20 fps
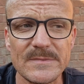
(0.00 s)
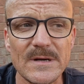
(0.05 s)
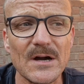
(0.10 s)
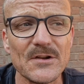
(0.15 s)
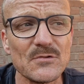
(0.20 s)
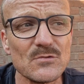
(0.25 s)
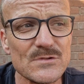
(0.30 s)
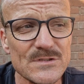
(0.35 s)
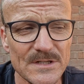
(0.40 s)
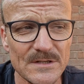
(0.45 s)
but
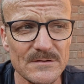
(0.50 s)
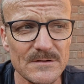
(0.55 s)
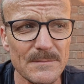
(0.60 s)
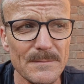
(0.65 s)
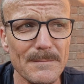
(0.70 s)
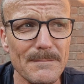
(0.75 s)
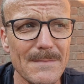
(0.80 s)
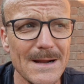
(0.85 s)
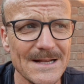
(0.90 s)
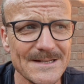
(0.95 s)
I'd also
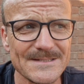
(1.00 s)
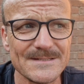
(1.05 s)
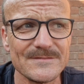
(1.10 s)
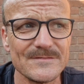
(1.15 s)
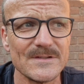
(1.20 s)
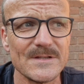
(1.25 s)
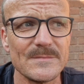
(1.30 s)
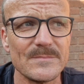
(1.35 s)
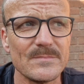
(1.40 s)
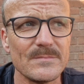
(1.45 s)

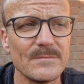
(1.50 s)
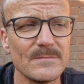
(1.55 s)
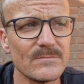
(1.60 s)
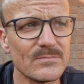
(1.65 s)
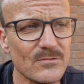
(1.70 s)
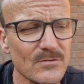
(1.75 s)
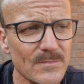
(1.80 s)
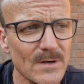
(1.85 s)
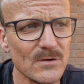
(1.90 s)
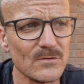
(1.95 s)
massively
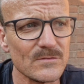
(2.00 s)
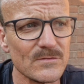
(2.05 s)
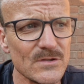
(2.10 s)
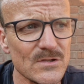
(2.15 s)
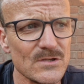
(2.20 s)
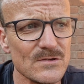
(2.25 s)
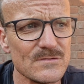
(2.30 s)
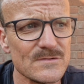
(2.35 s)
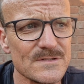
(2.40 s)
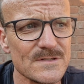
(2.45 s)
promote the
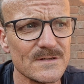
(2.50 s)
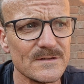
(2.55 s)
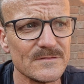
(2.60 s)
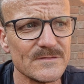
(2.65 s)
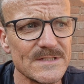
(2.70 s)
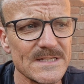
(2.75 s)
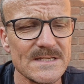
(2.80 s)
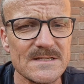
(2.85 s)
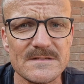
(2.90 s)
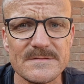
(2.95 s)
use of
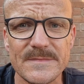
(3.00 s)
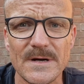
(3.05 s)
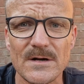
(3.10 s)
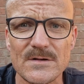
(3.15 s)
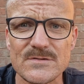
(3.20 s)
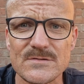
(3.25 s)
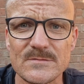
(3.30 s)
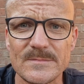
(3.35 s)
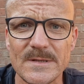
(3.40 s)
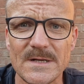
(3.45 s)
decent
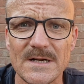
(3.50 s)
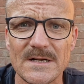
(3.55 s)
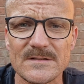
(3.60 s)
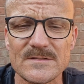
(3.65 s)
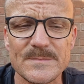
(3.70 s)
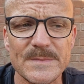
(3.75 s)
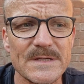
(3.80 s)
marginal plants,